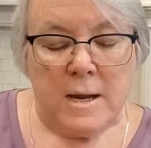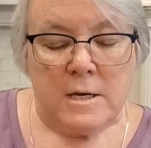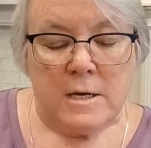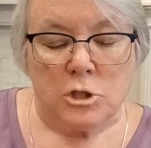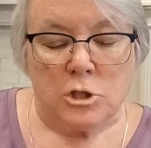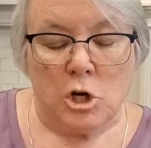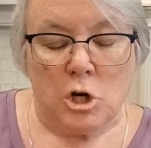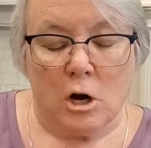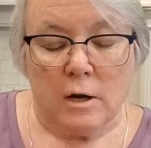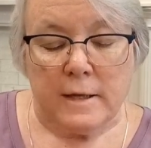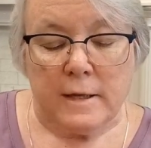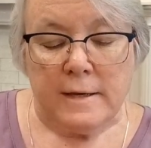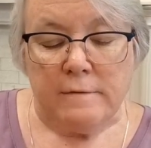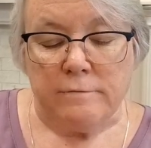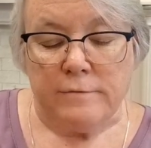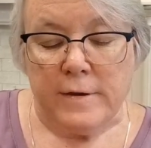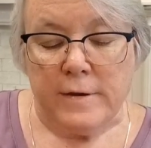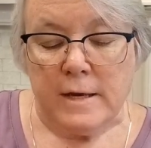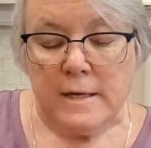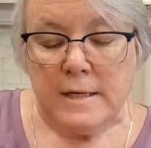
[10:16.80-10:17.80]
Charlie and
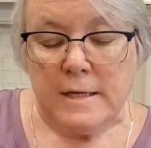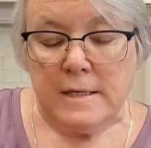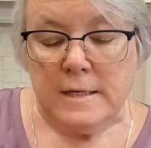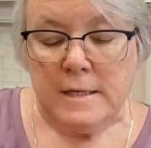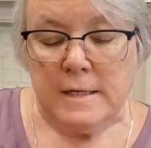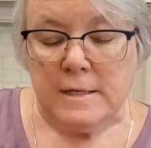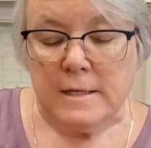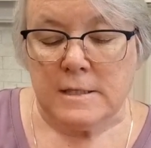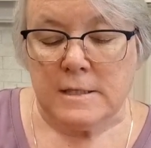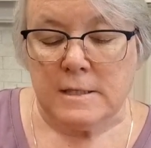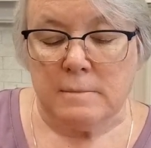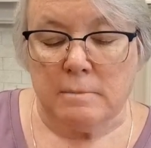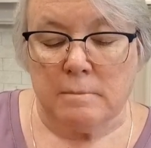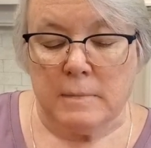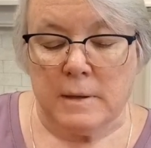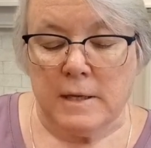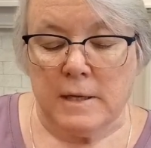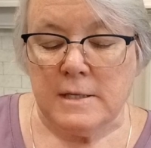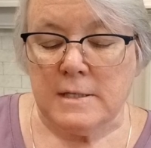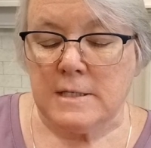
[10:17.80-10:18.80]
Fanny needed some
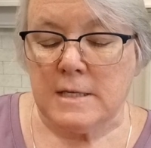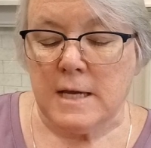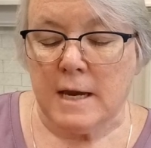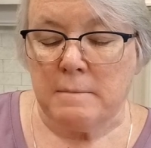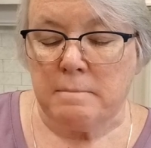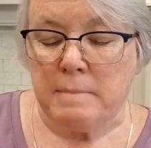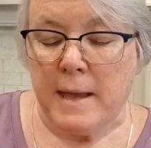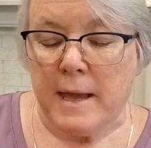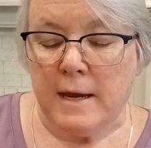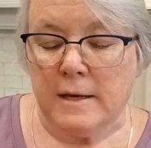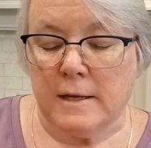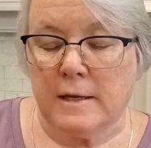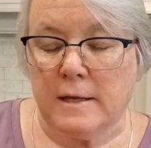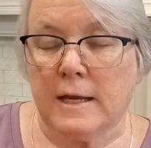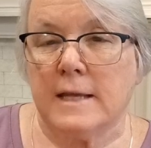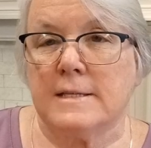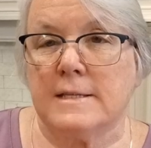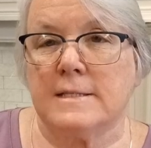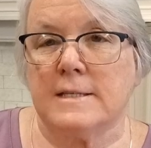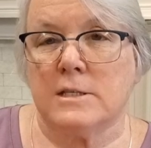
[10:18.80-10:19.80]
inside painting,
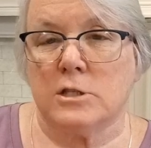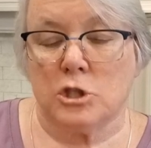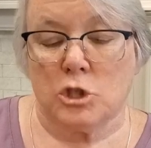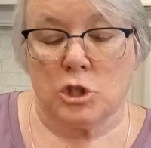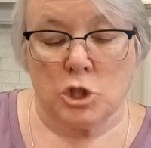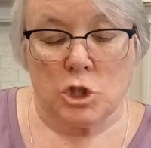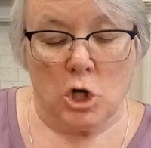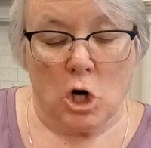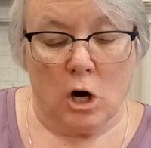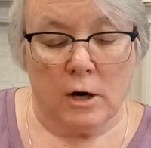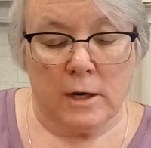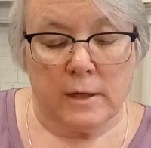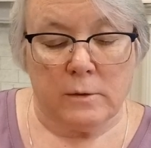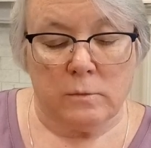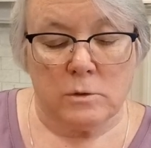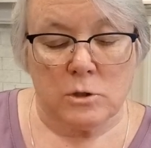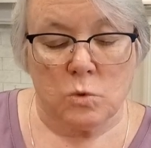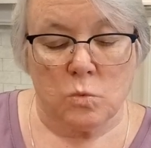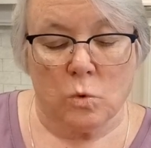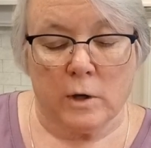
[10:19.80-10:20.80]
and since Charlie
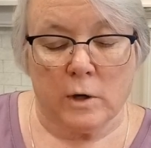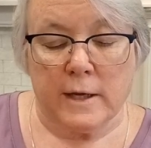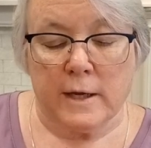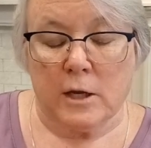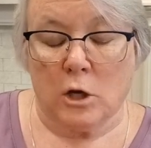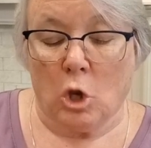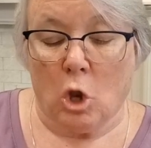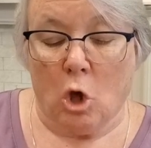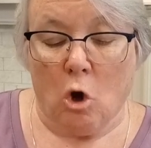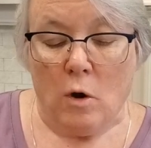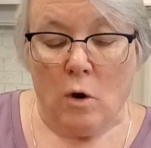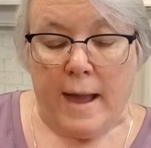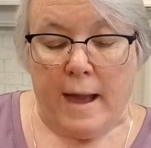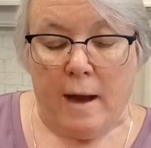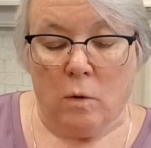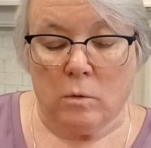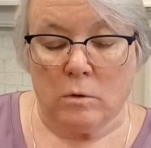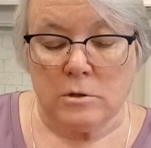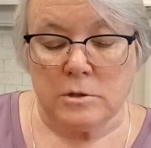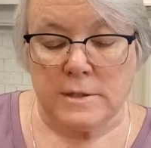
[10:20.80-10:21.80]
was working long
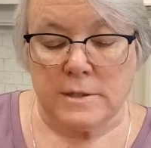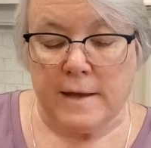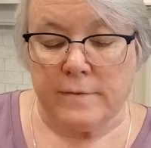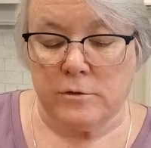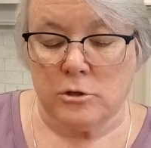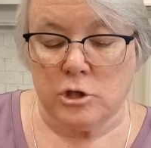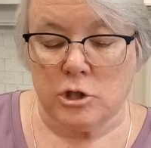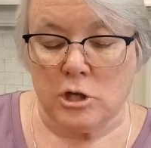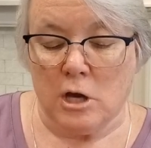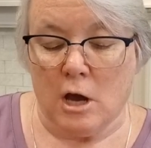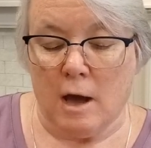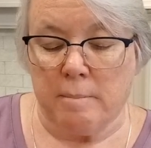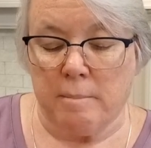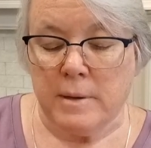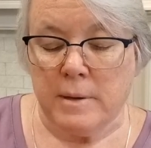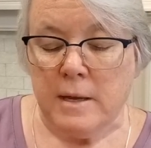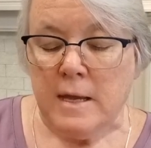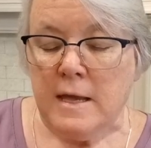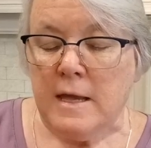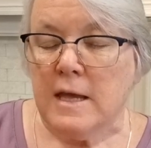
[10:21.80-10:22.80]
hours at the shop,
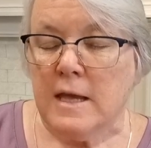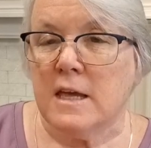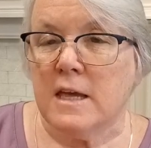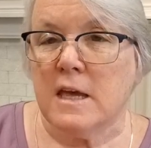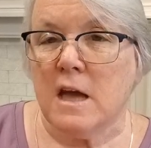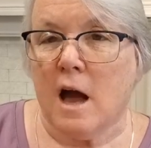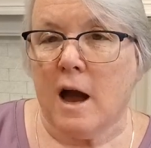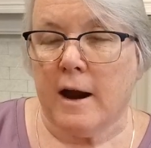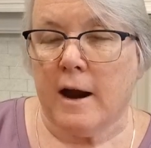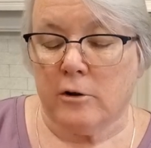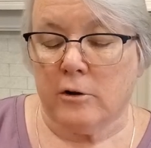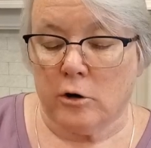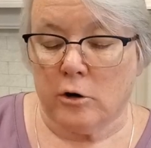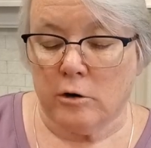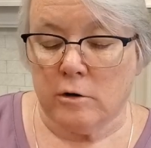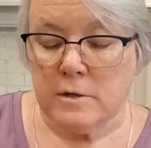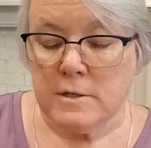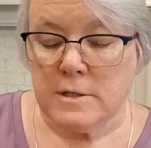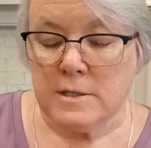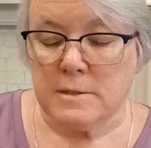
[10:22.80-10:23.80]
he hired
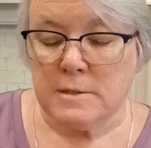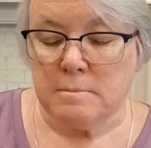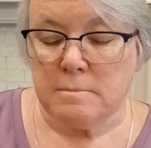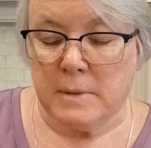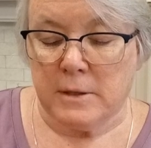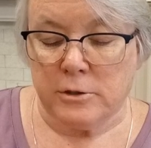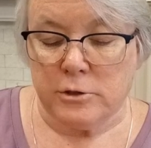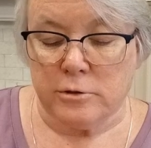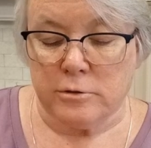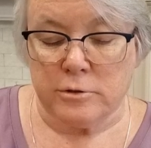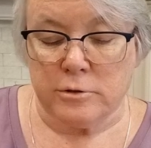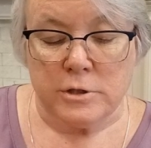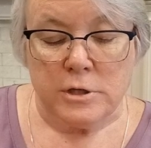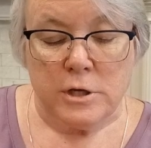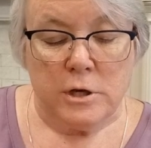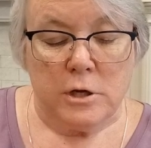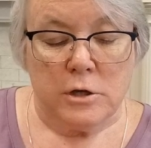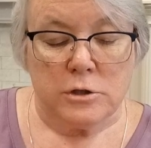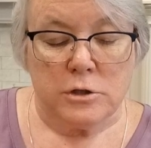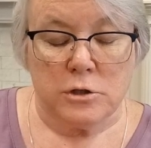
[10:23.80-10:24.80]
Ernest Minters
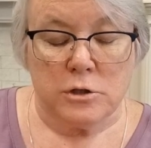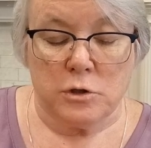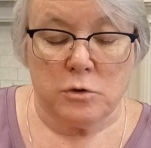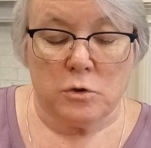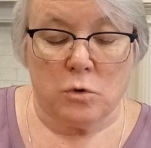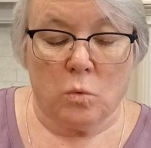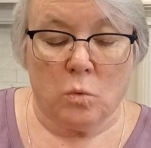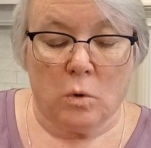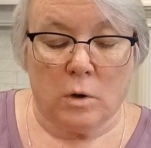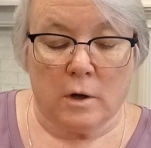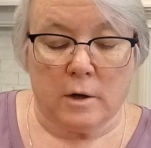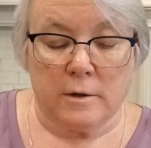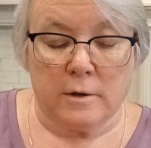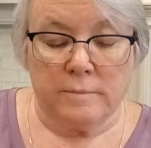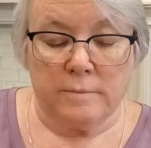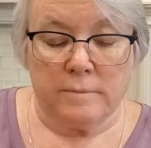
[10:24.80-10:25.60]
to do the work.